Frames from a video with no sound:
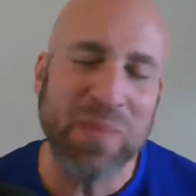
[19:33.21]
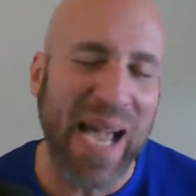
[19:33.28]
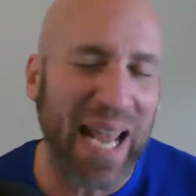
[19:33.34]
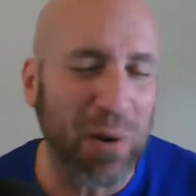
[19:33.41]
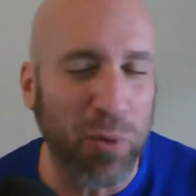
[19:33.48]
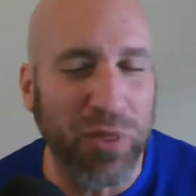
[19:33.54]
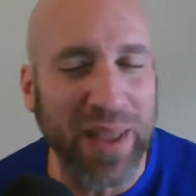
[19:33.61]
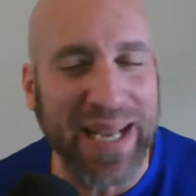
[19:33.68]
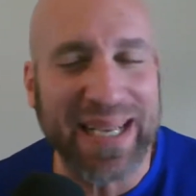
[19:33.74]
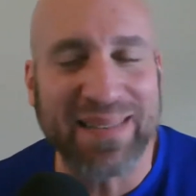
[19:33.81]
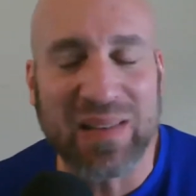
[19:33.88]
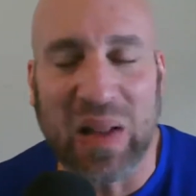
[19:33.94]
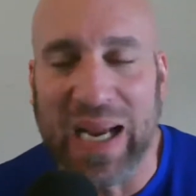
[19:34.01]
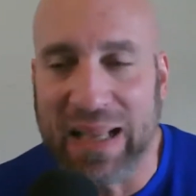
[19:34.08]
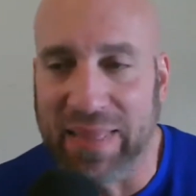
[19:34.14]
I don't think
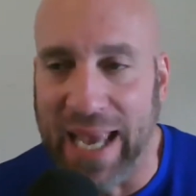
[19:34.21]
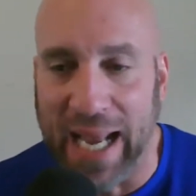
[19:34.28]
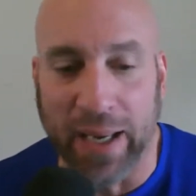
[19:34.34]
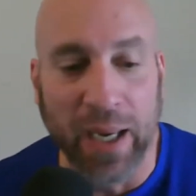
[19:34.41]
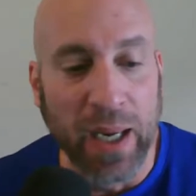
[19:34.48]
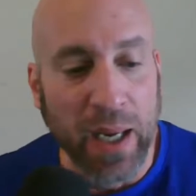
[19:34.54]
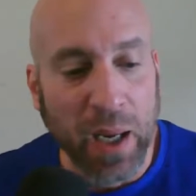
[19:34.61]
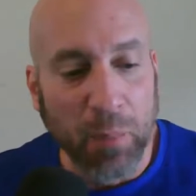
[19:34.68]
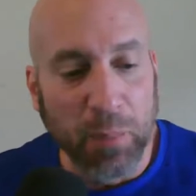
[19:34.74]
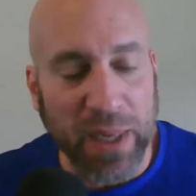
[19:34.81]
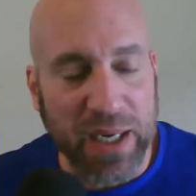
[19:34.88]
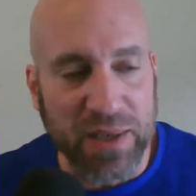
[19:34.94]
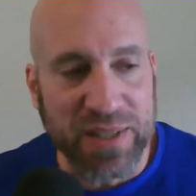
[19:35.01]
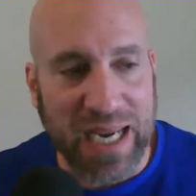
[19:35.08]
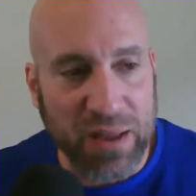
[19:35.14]
it's like that,
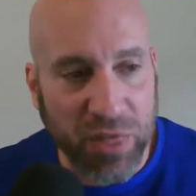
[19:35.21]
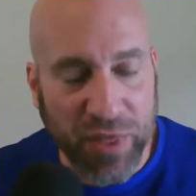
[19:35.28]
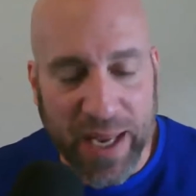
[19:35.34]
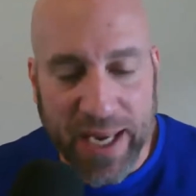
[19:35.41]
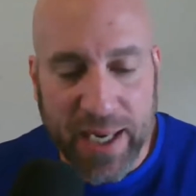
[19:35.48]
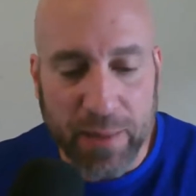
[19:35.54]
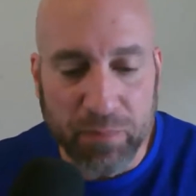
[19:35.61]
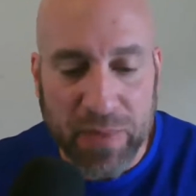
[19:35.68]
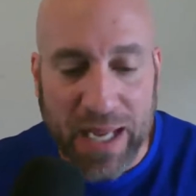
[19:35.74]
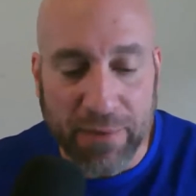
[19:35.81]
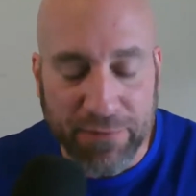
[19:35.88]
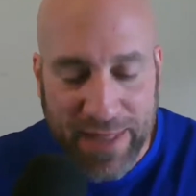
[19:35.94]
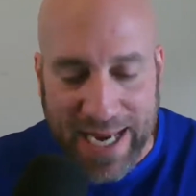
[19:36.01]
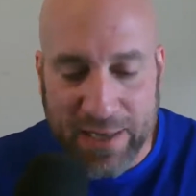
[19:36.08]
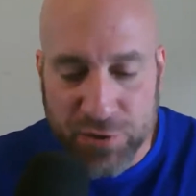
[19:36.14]
because I think if
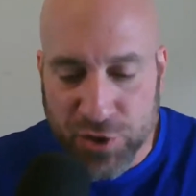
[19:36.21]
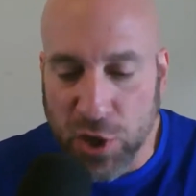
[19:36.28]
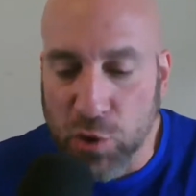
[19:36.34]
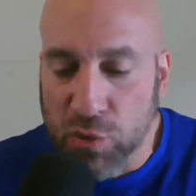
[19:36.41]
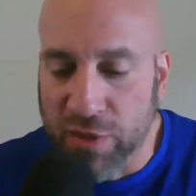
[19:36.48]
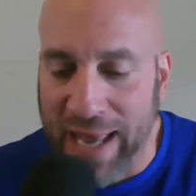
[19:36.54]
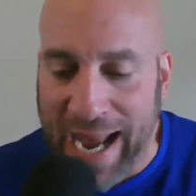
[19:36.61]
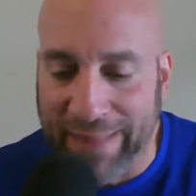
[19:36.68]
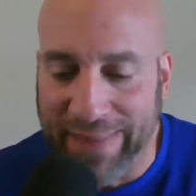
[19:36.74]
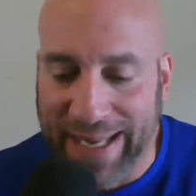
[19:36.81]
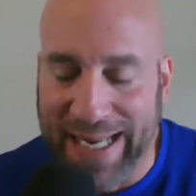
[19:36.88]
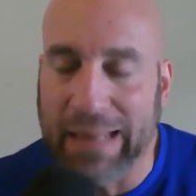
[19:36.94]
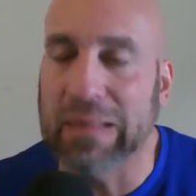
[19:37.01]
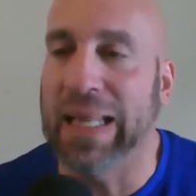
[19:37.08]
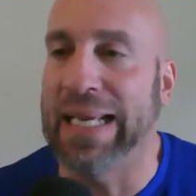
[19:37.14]
they do that, they
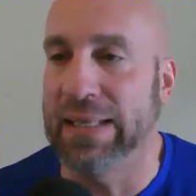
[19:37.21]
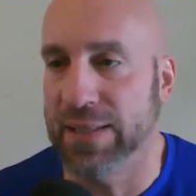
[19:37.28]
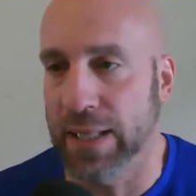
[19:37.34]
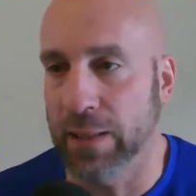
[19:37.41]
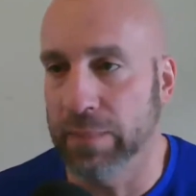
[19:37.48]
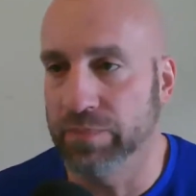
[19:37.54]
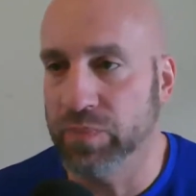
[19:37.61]
get lazy.